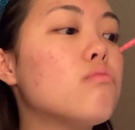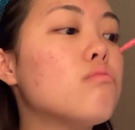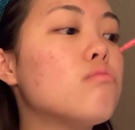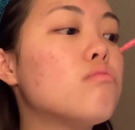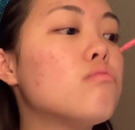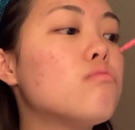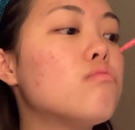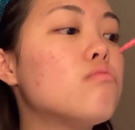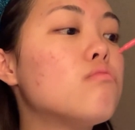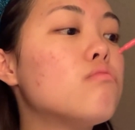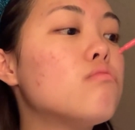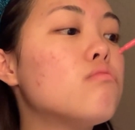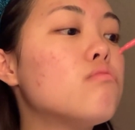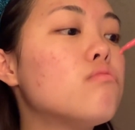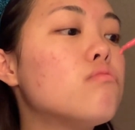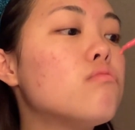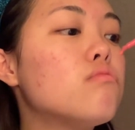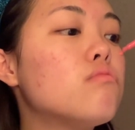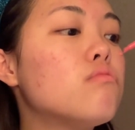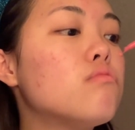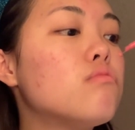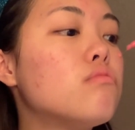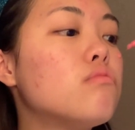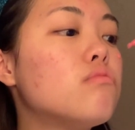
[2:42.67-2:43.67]

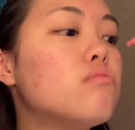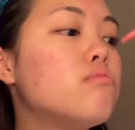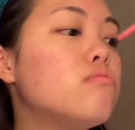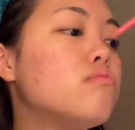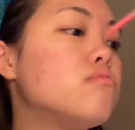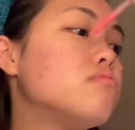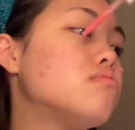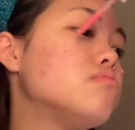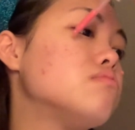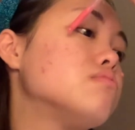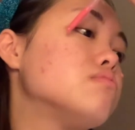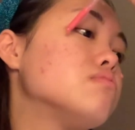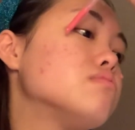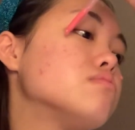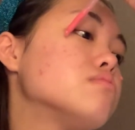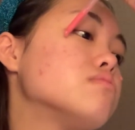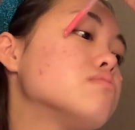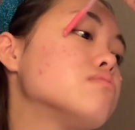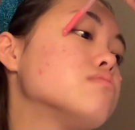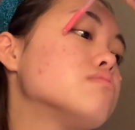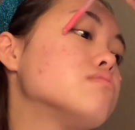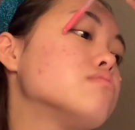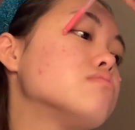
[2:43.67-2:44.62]
No one is speaking in this clip.